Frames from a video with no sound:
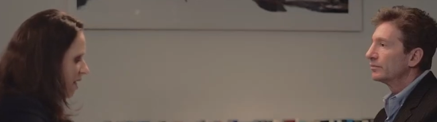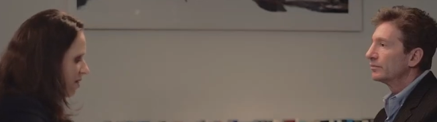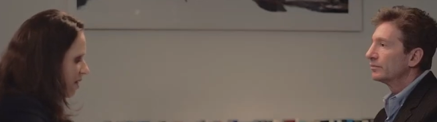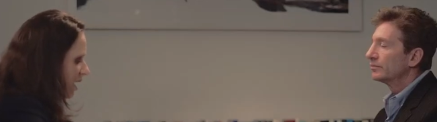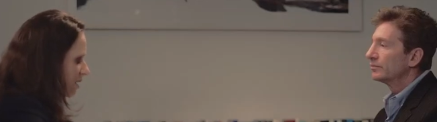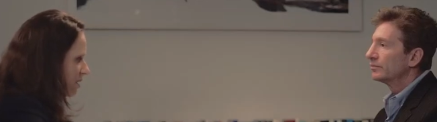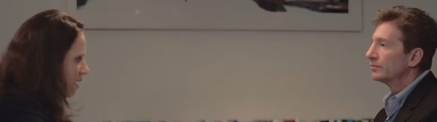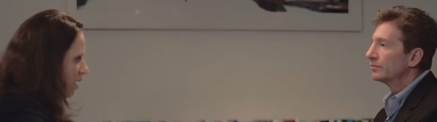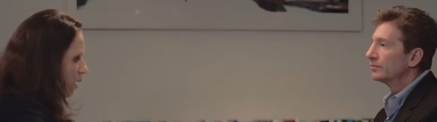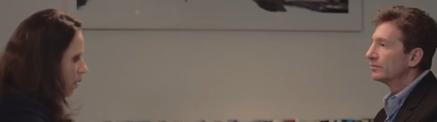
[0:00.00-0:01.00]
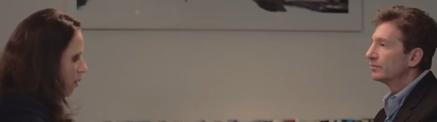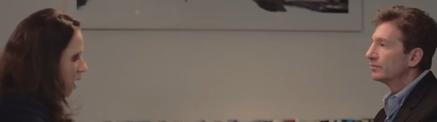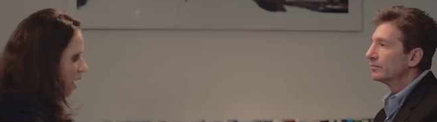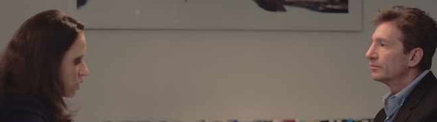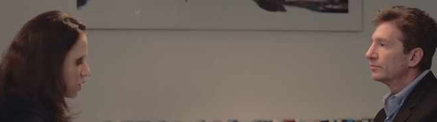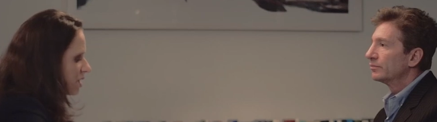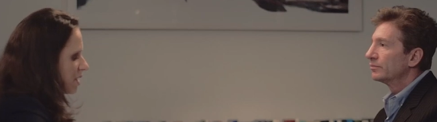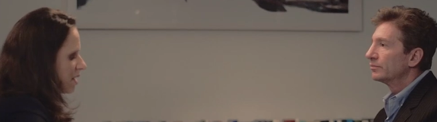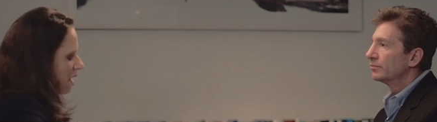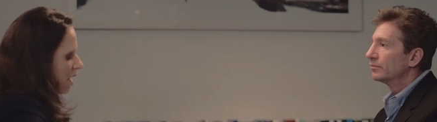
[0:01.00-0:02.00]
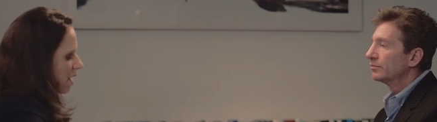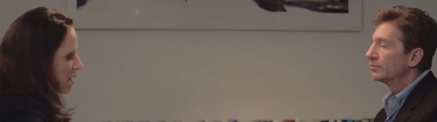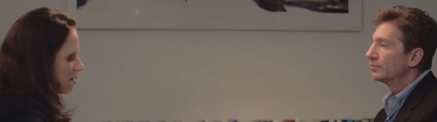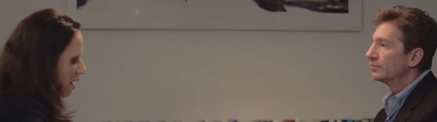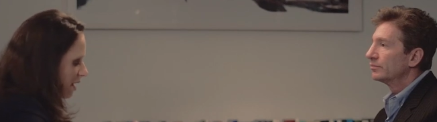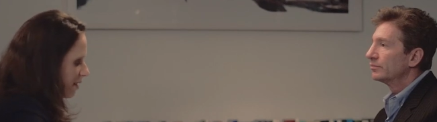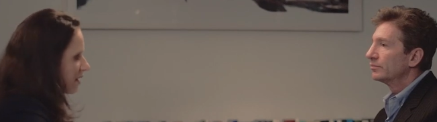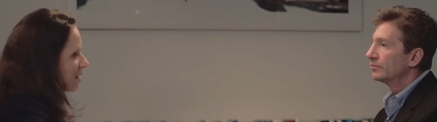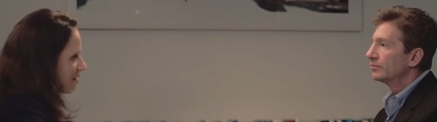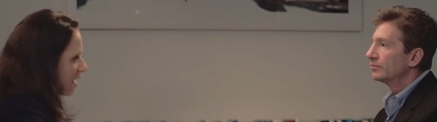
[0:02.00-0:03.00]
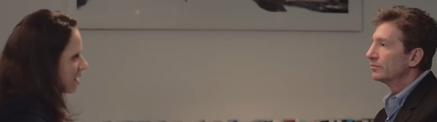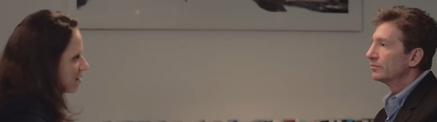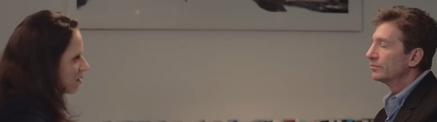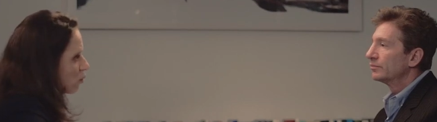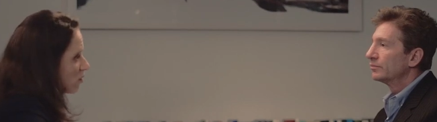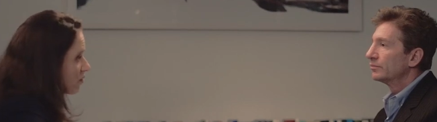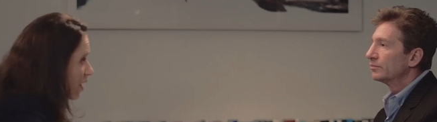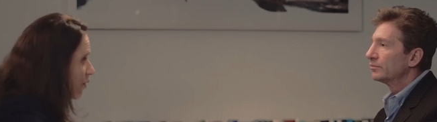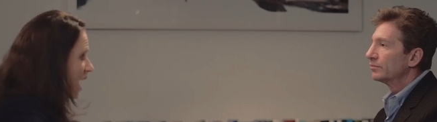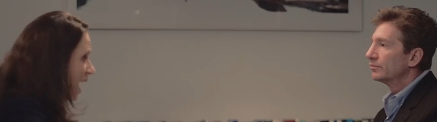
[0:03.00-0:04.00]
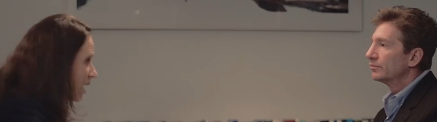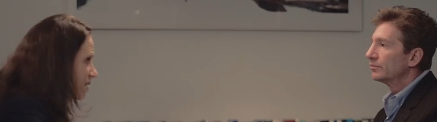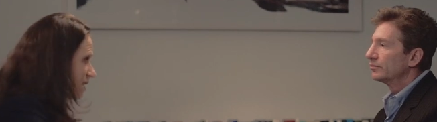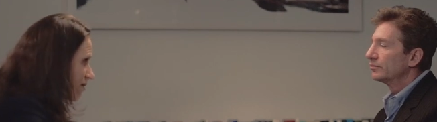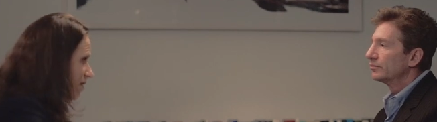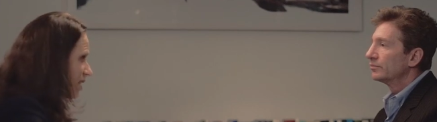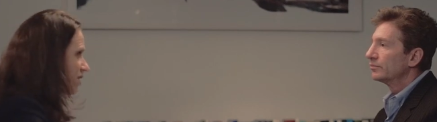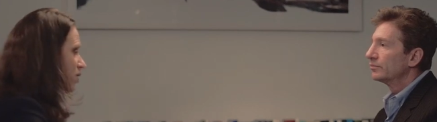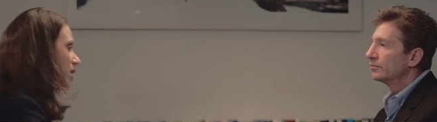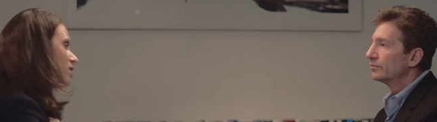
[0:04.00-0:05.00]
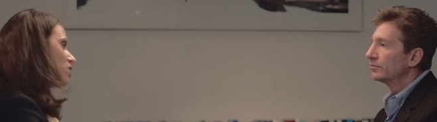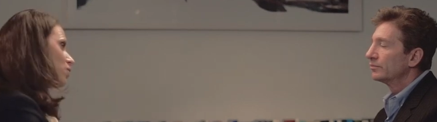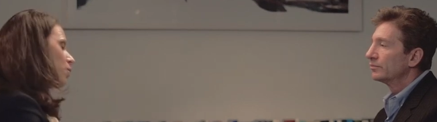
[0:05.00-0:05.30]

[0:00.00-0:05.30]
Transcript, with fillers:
Speaker 1: and that Argentina, in that sense, was very active in trying